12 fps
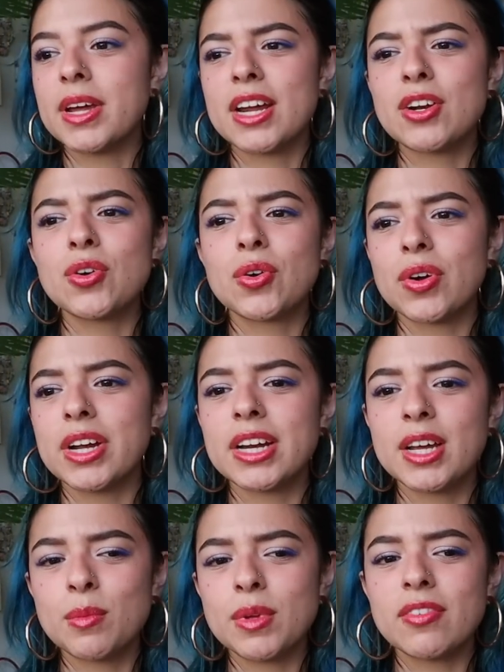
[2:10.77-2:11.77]
And I know green
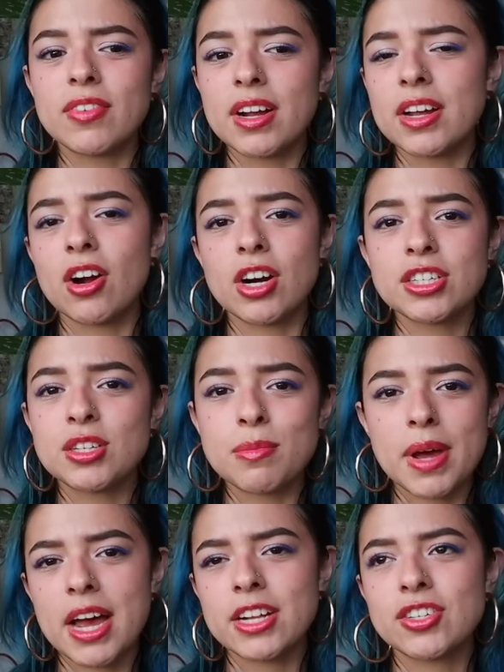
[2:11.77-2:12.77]
can be very hard to
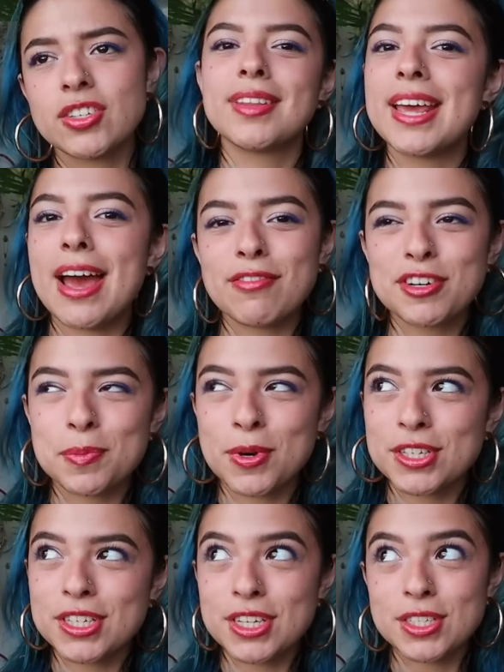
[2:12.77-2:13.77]
match. The average
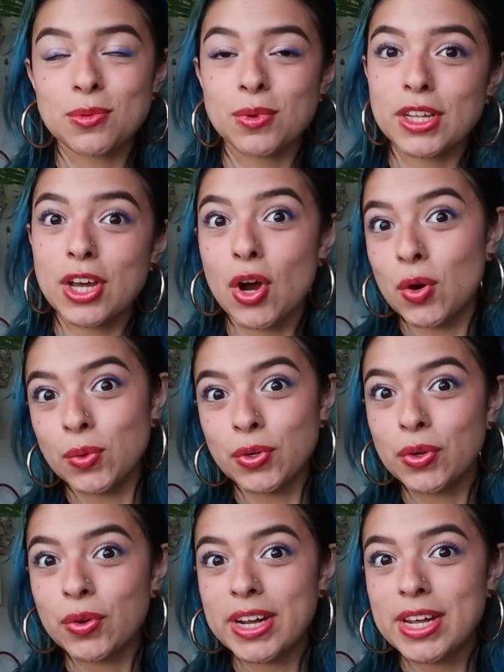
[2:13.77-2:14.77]
person doesn't really own
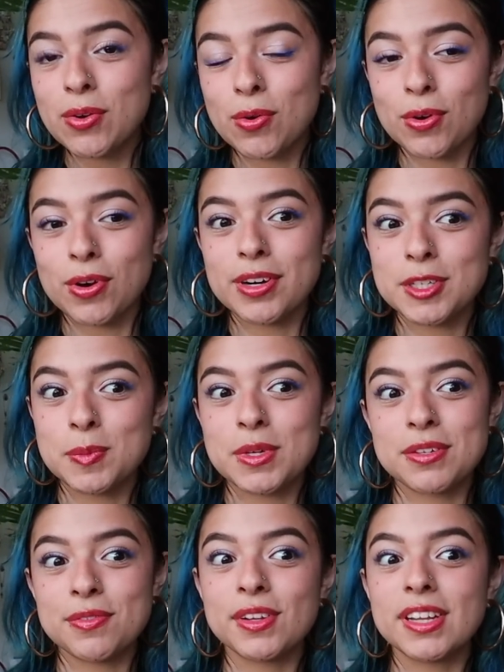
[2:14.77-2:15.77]
green or
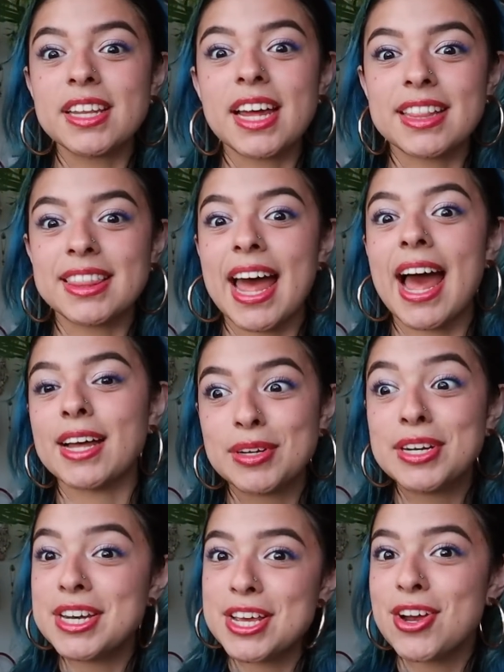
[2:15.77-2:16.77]
specifically like that
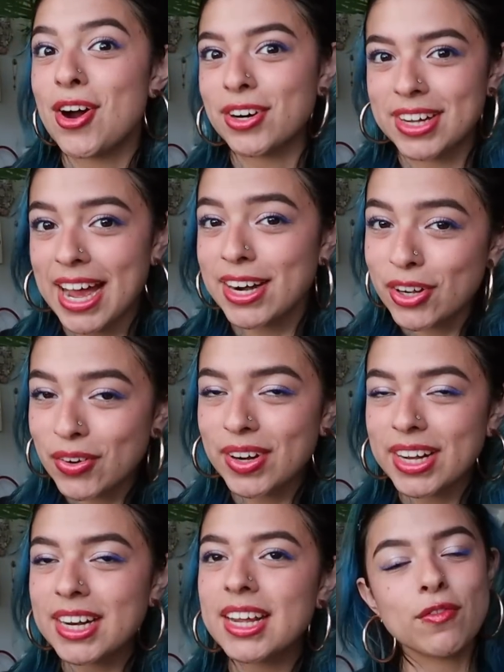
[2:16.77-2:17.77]
neon kind of
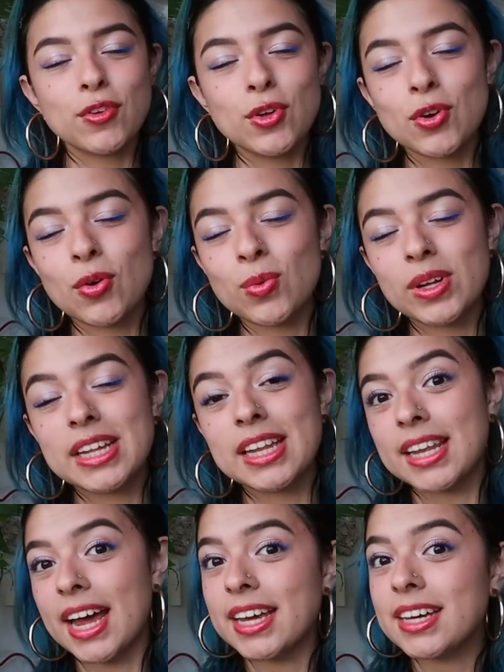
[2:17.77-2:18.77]
green. If you don't really
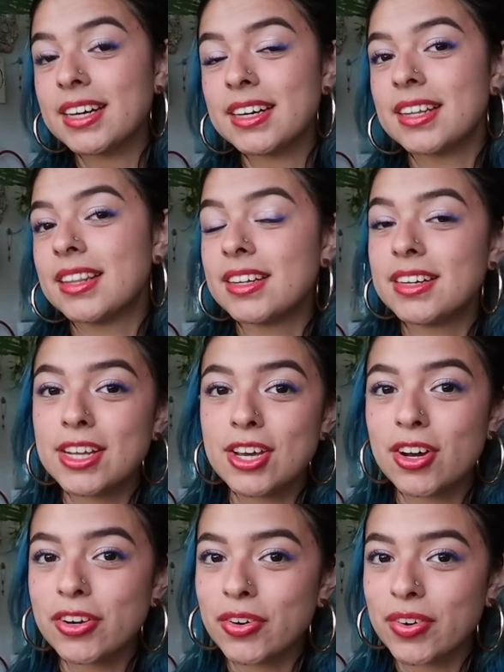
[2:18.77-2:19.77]
like the
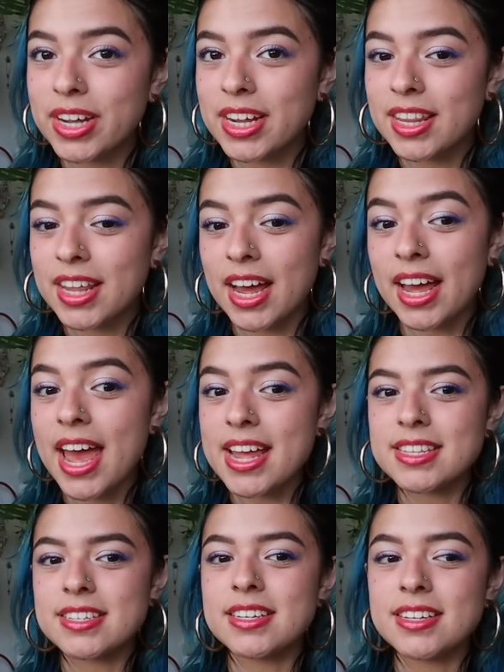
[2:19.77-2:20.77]
neon green that
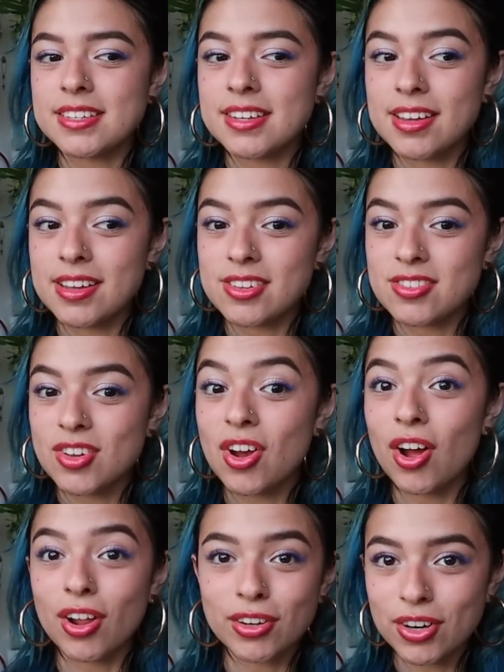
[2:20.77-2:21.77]
NCT's
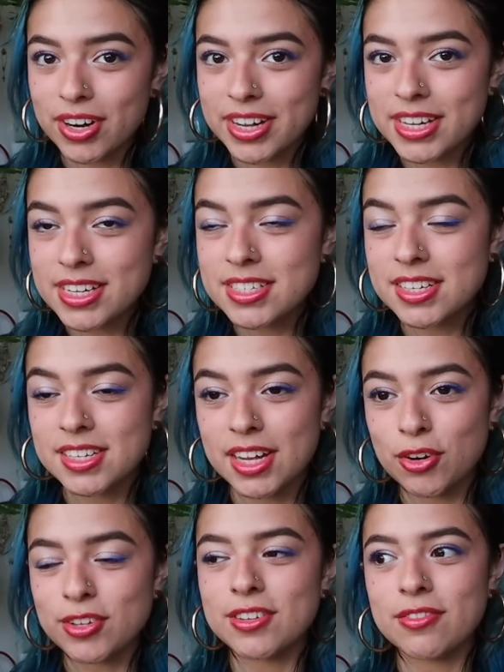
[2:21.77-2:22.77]
color is, because I
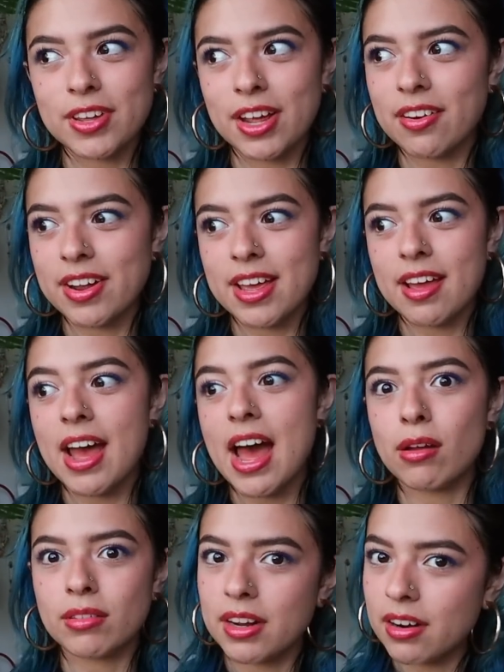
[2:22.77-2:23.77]
know it's a very
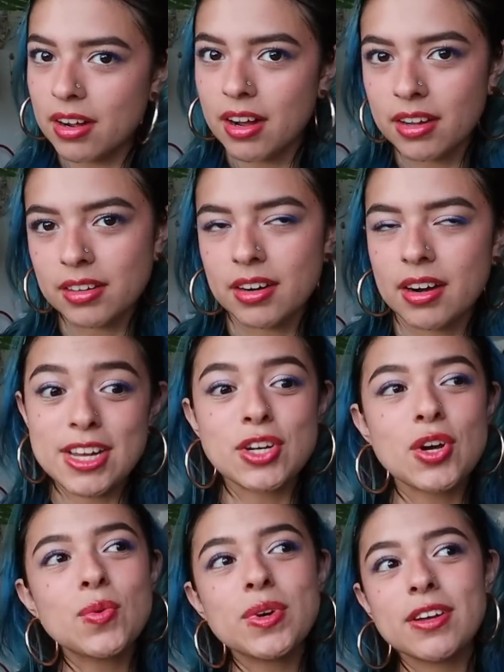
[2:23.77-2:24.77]
out there color. I
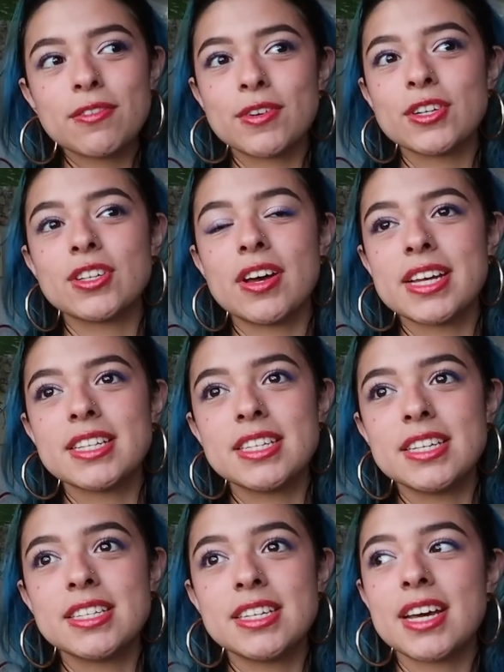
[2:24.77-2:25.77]
know when I first saw
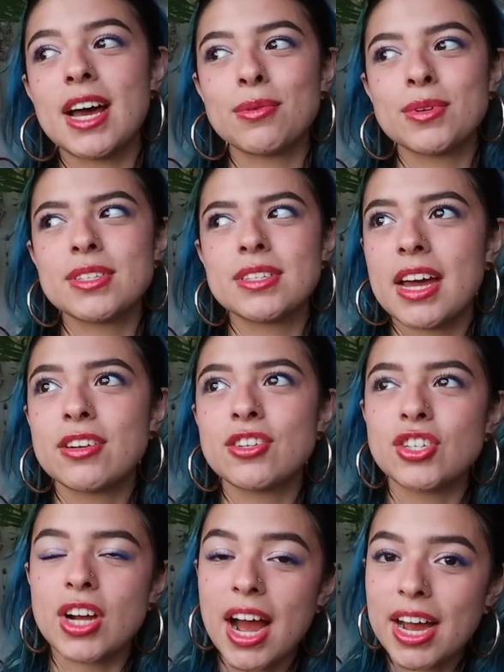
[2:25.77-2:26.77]
NCT, I was kind of
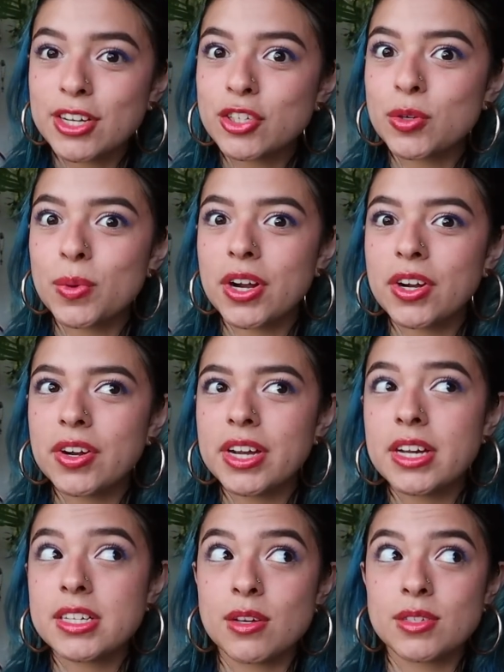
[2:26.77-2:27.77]
shy to wear
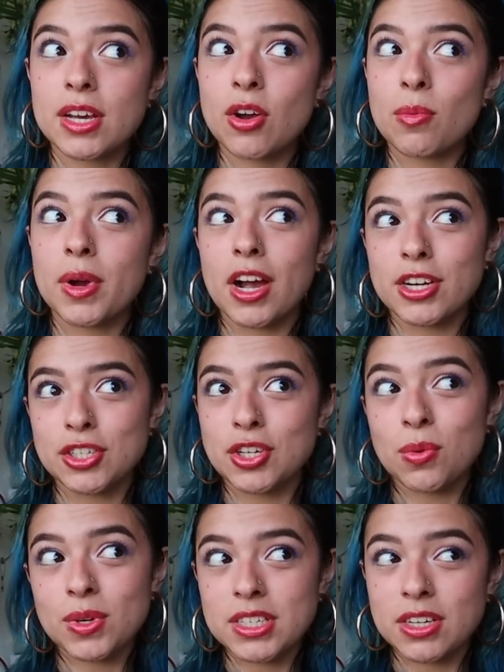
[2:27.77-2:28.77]
green because I was like, oh my gosh,
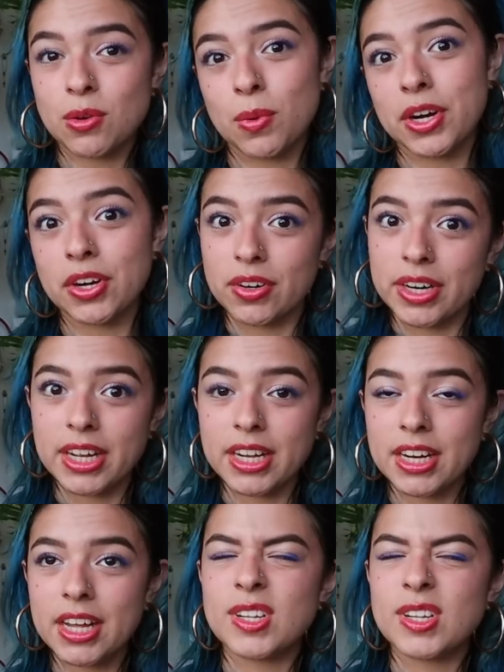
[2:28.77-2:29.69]
no one's gonna wear green.